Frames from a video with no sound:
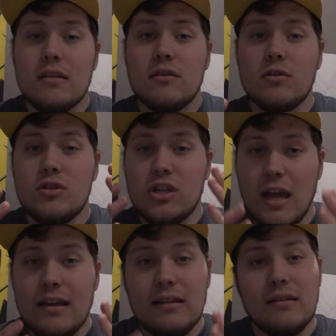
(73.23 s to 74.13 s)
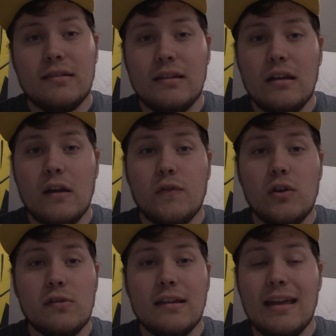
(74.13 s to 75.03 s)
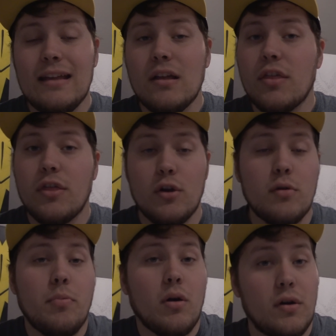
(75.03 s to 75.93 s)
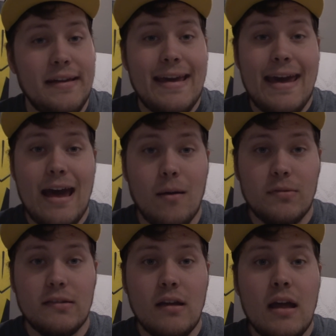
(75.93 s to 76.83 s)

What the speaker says: they're checking to see if you're using any third-party apps.